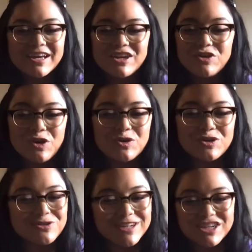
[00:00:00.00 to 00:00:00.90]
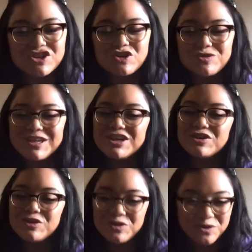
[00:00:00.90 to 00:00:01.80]
You know you need unique
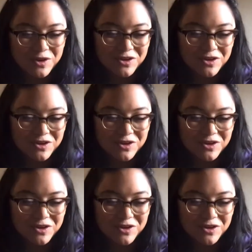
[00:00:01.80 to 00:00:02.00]
New York.